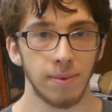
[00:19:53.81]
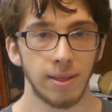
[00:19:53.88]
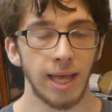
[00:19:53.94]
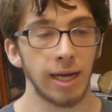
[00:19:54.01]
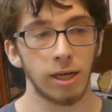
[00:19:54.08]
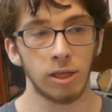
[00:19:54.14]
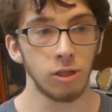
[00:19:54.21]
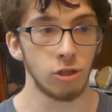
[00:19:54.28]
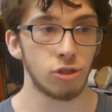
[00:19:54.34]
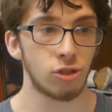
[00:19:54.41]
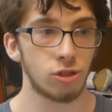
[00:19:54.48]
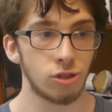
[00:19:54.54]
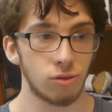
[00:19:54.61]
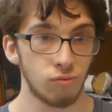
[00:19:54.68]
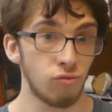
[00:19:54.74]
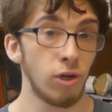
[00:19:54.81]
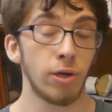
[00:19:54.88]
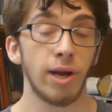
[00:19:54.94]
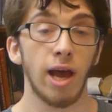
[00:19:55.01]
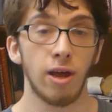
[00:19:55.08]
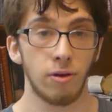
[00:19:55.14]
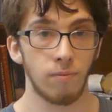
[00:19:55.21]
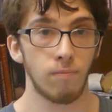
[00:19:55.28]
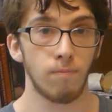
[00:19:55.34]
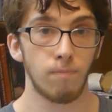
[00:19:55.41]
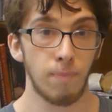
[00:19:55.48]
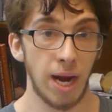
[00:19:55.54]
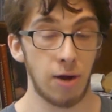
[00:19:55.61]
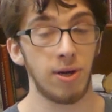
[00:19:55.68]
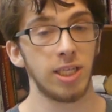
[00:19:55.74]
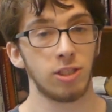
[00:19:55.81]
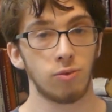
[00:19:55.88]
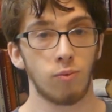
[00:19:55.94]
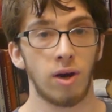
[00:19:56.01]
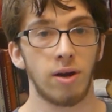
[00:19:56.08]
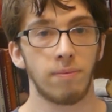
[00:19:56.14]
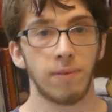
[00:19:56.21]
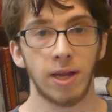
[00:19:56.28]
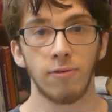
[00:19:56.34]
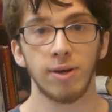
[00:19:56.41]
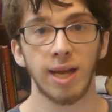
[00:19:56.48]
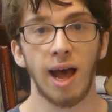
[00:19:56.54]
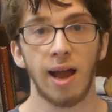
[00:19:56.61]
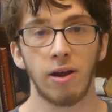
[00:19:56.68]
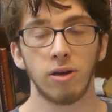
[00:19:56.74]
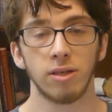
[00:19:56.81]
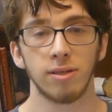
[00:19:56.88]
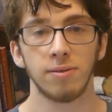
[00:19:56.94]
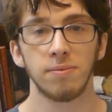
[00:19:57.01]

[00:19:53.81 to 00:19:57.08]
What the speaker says: That includes Runa and Paris, where he retired.